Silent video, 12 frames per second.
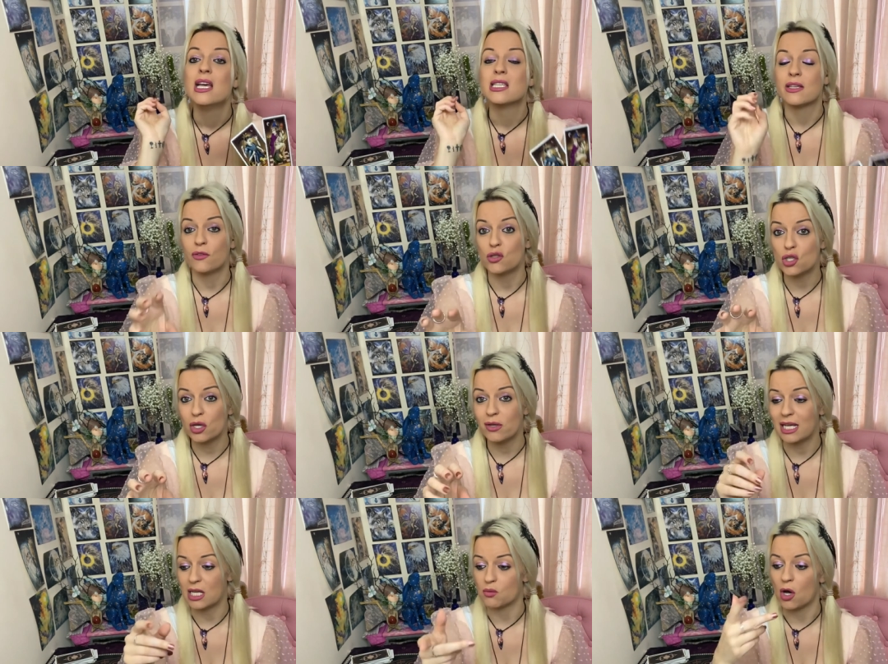So if you do
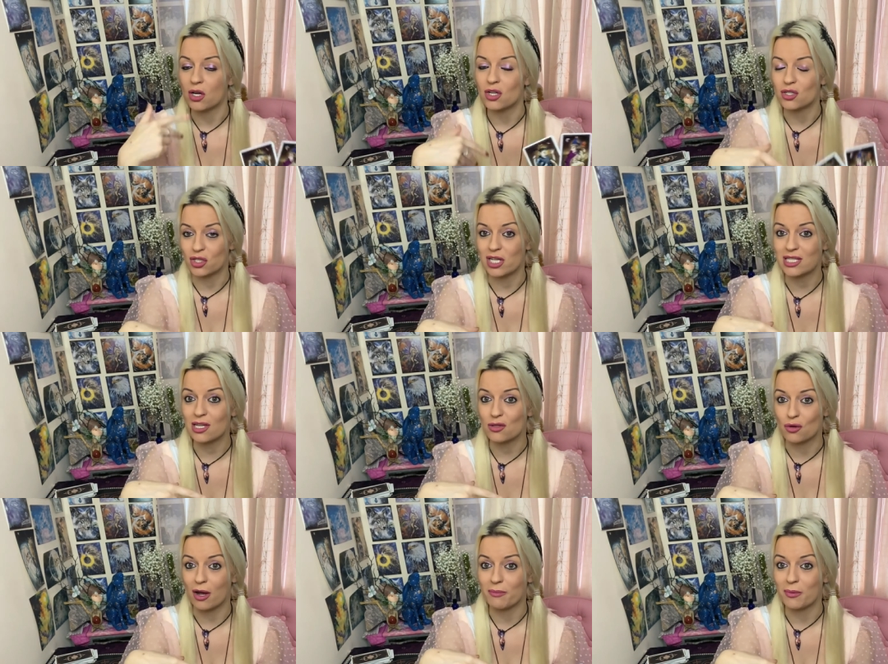need one, just
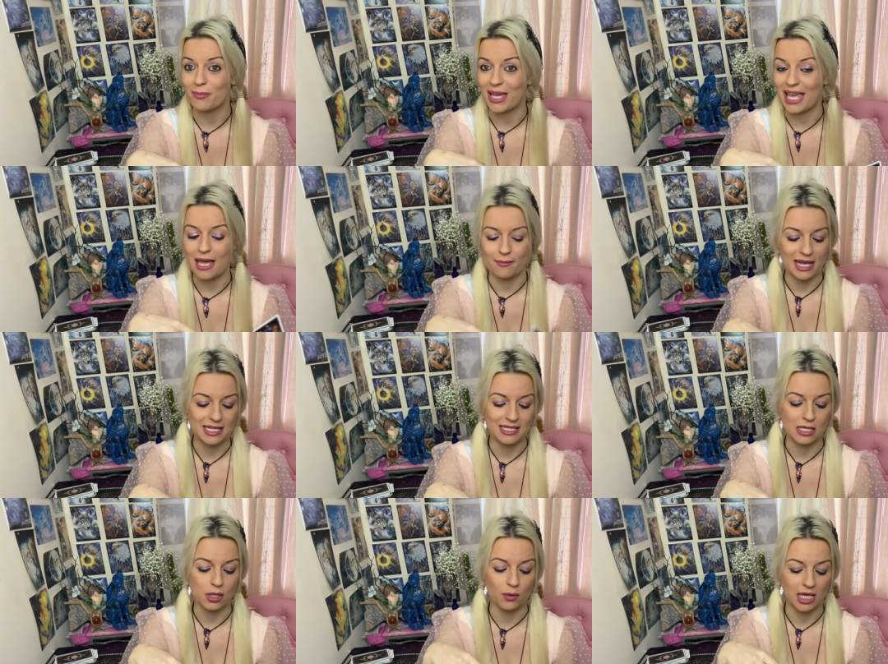drop me a
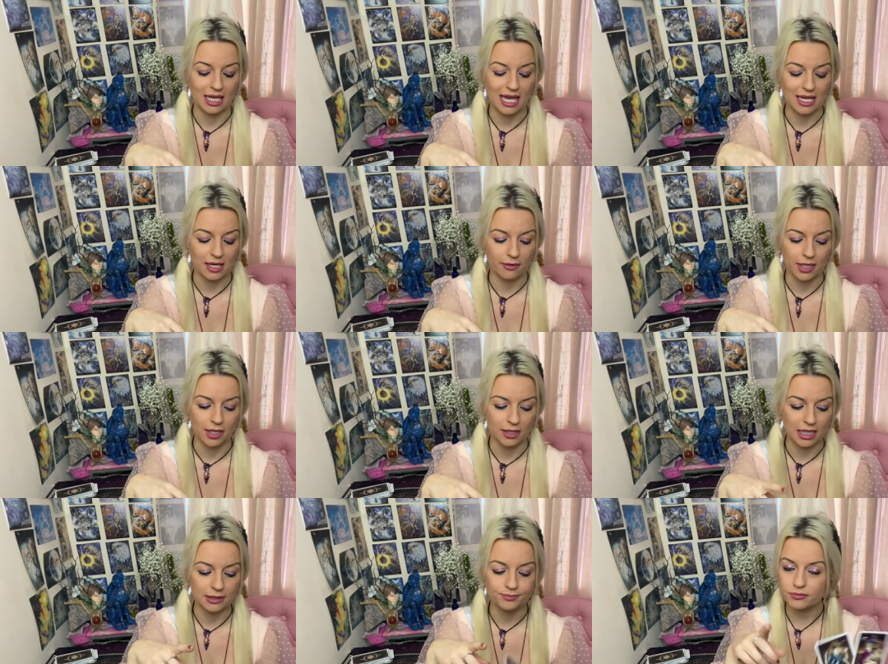message and we can get going on
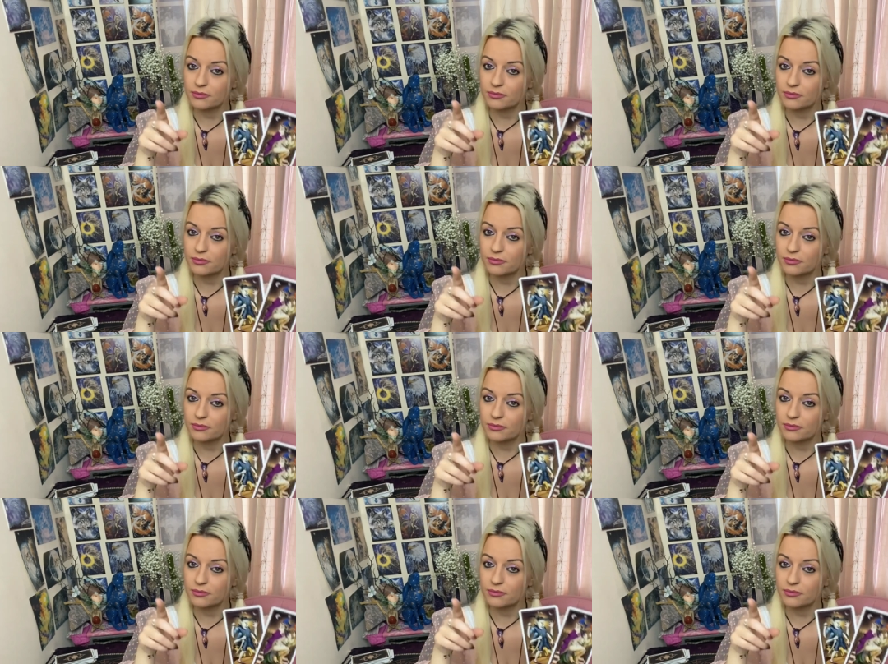it.